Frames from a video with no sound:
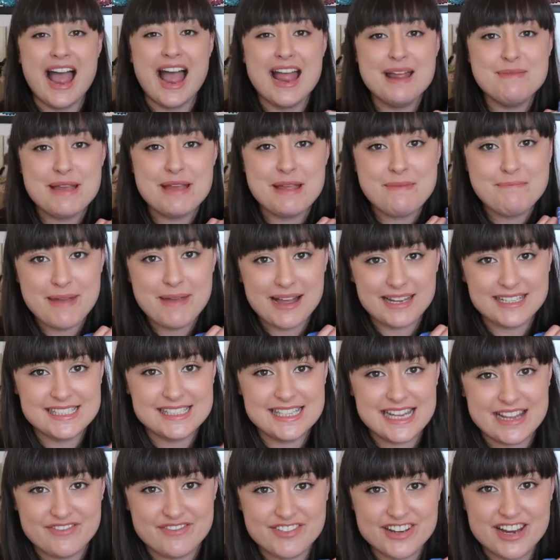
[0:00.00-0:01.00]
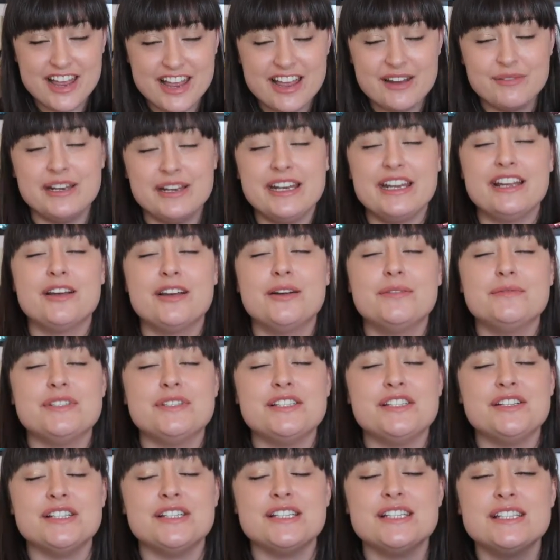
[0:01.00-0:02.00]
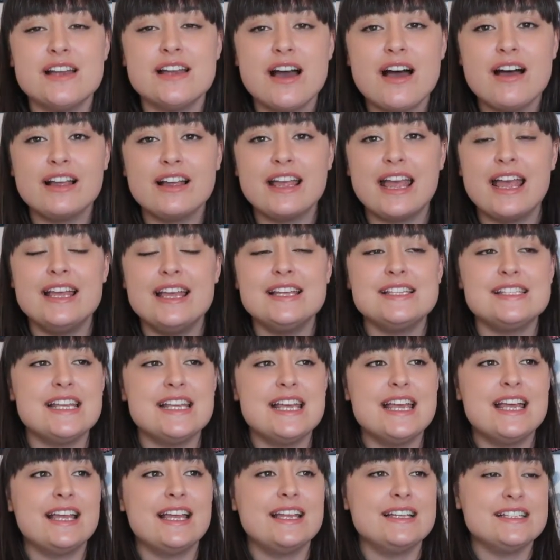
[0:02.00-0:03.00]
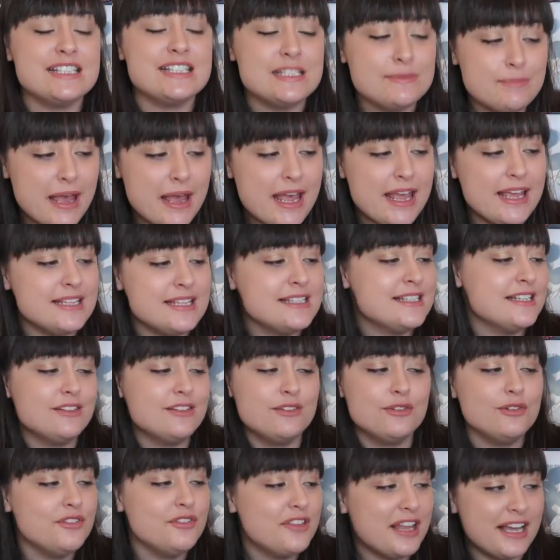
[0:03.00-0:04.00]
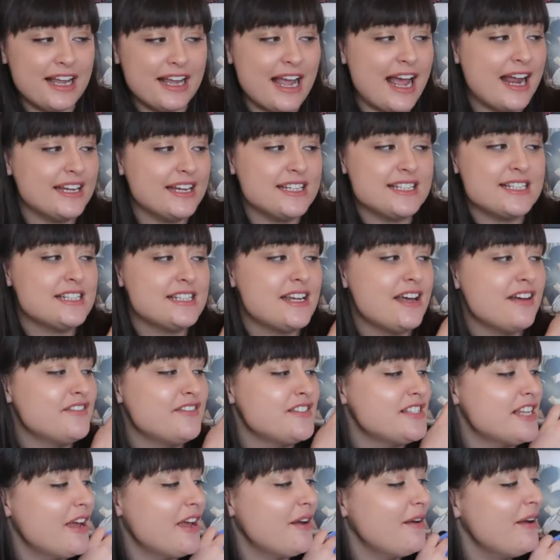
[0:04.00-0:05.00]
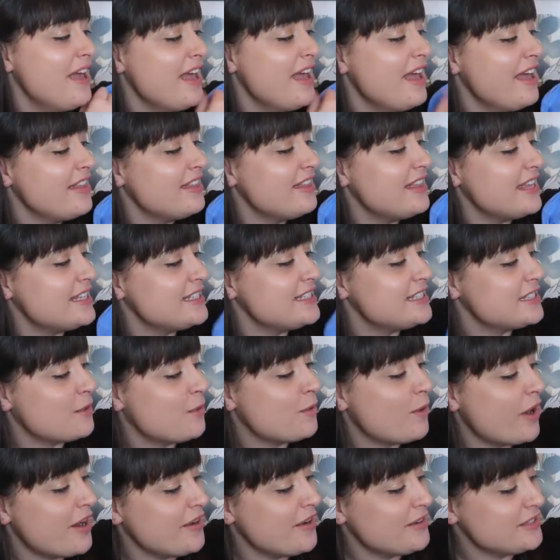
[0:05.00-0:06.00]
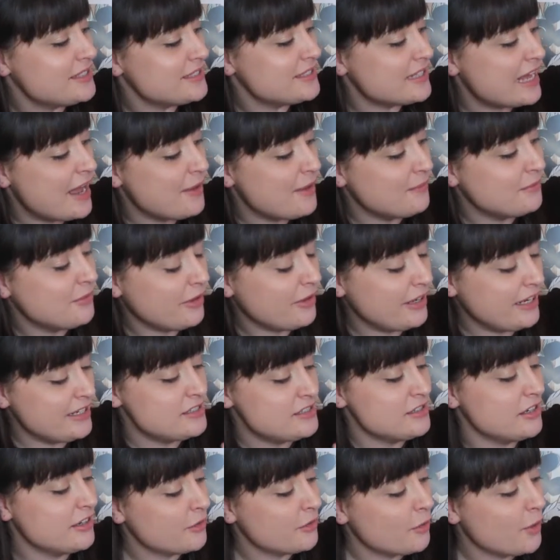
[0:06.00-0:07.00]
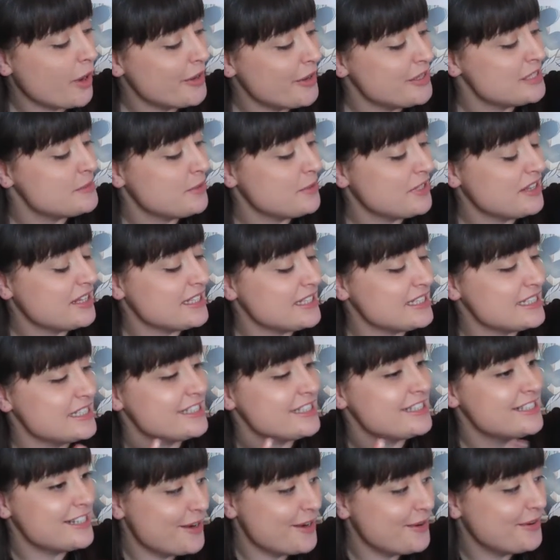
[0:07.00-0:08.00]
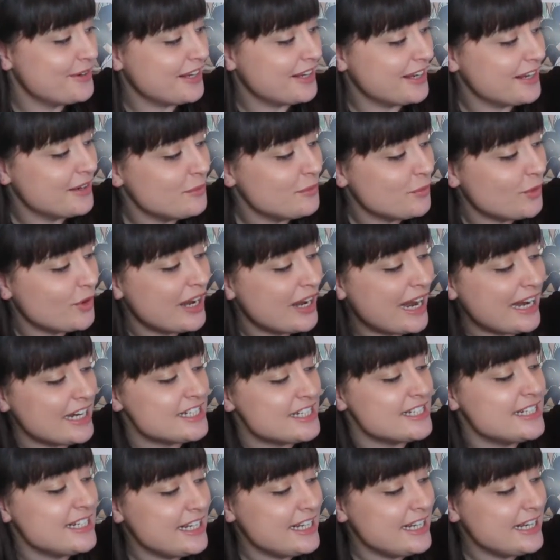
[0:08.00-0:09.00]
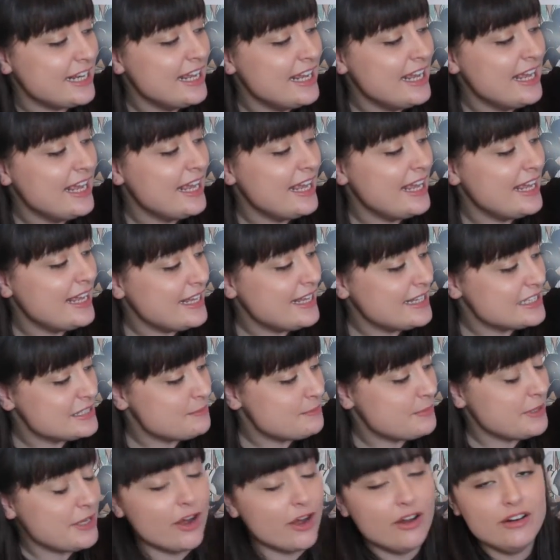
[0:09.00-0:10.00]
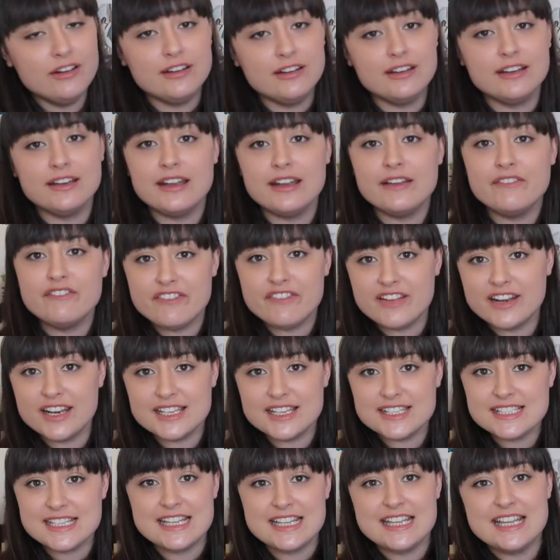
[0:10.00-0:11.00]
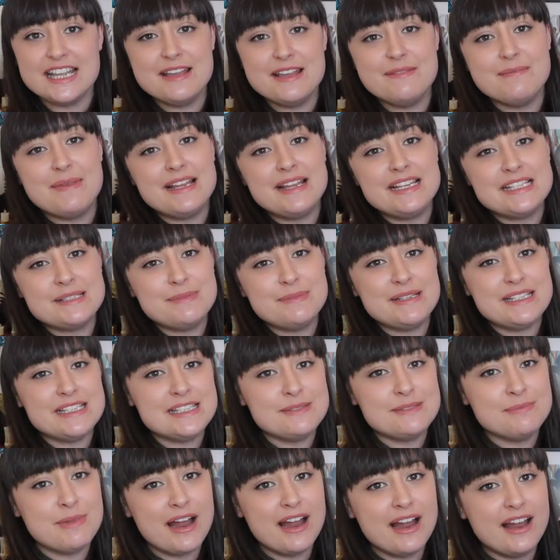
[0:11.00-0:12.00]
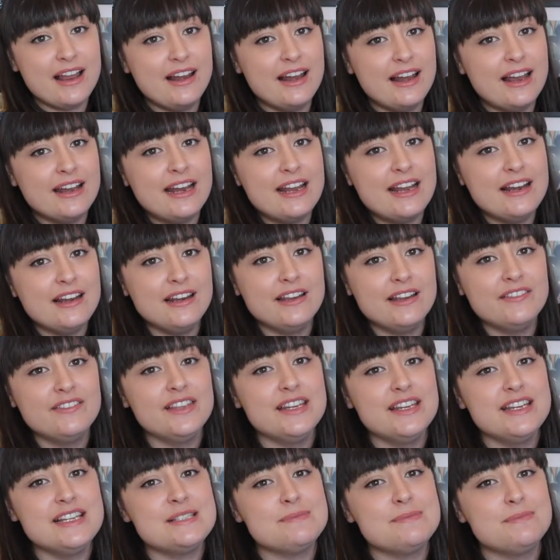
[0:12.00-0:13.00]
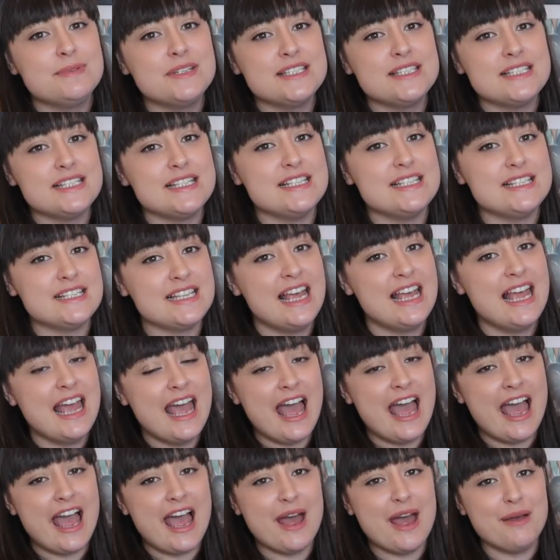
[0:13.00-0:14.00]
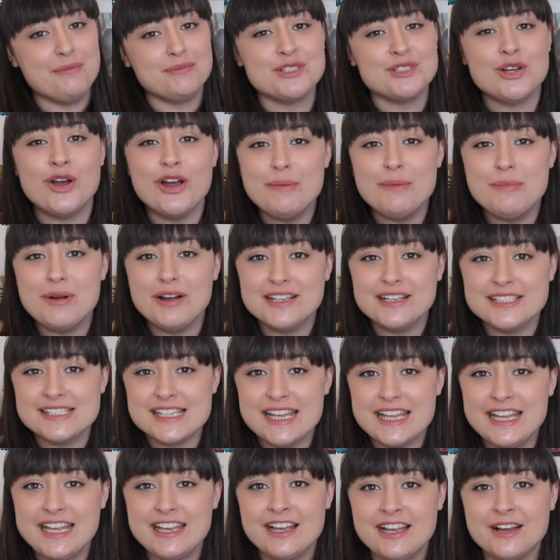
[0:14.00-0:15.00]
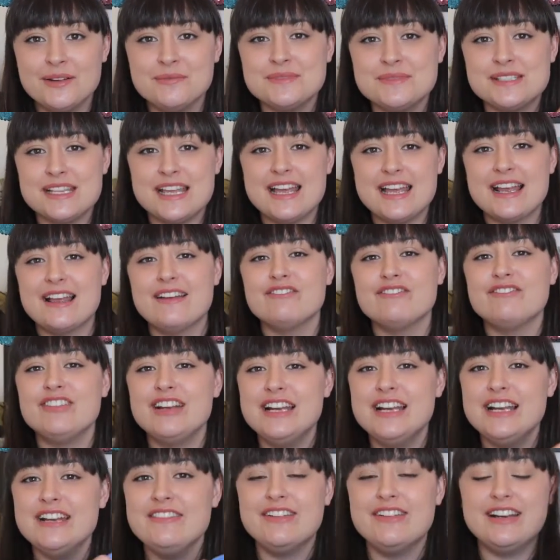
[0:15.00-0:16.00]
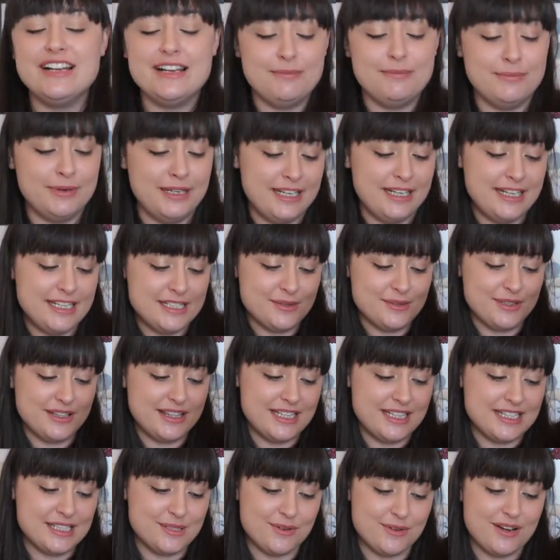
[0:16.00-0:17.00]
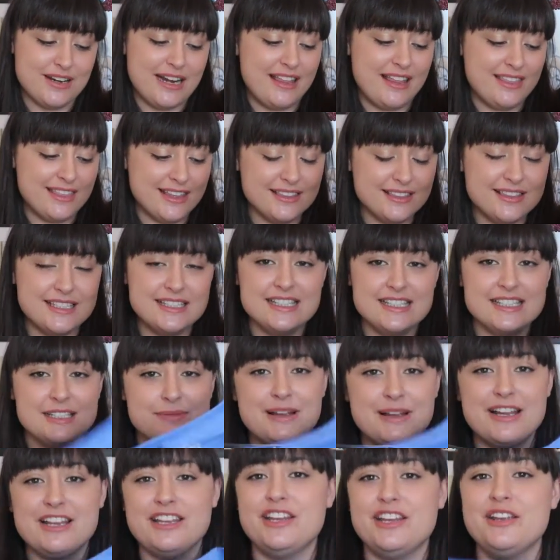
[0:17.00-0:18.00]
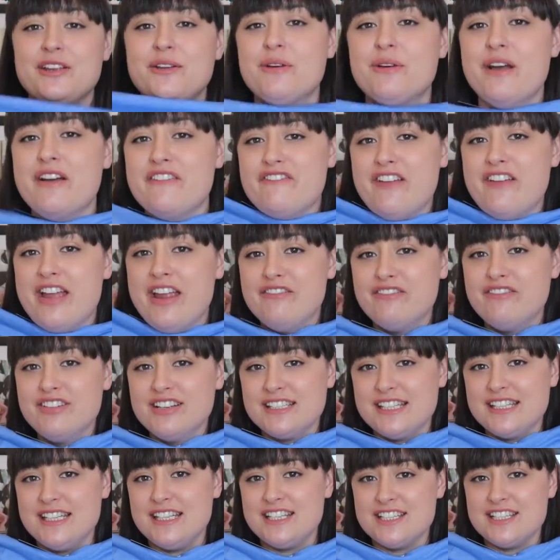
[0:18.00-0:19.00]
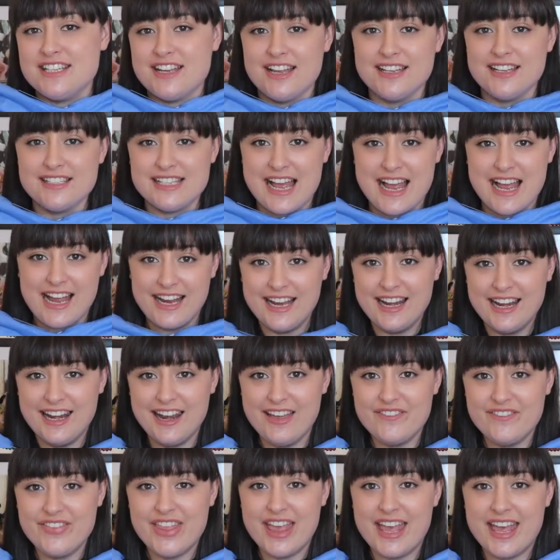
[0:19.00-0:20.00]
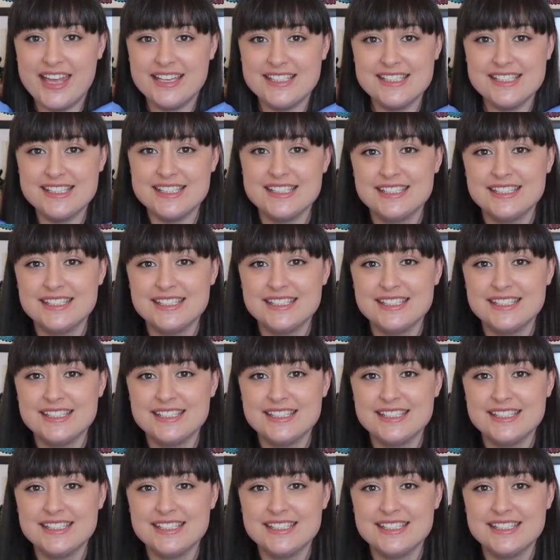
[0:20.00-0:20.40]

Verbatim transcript: I am a massive nerd when it comes to stargazing and space and all that kind of stuff. So this quote, um, it's not a quote, but this slogan, what actually is beyond infinity makes me smile and I love that it's Buzz's um, toy box that he comes in. Really, really pleased with this one. I think this is my new favourite t-shirt. I love this.